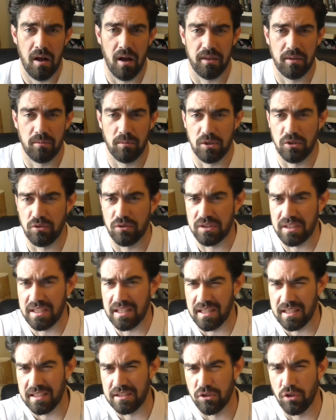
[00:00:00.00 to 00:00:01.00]
I think when you see
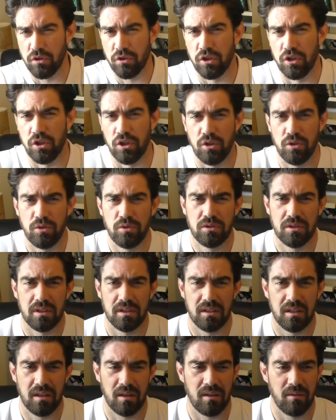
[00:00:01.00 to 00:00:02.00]
things on the news
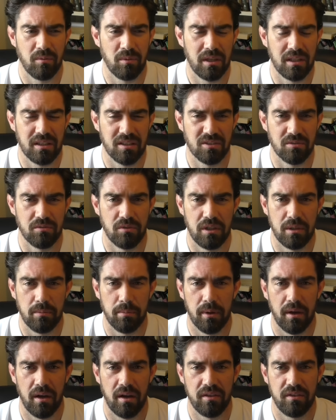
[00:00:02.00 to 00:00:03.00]
and when it doesn't really
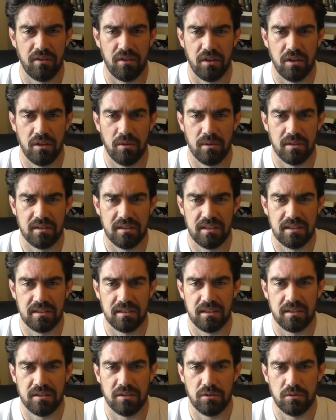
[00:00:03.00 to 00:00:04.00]
apply to you, it's
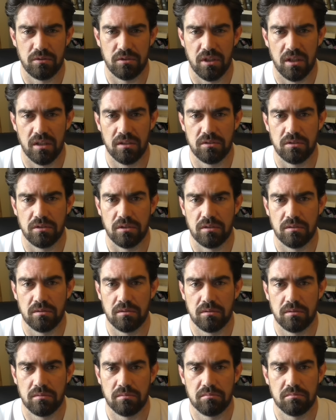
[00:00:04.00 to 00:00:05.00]
easy to judge
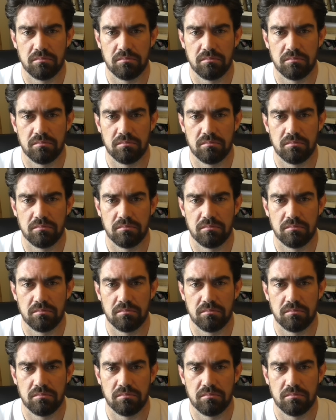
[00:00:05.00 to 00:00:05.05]
and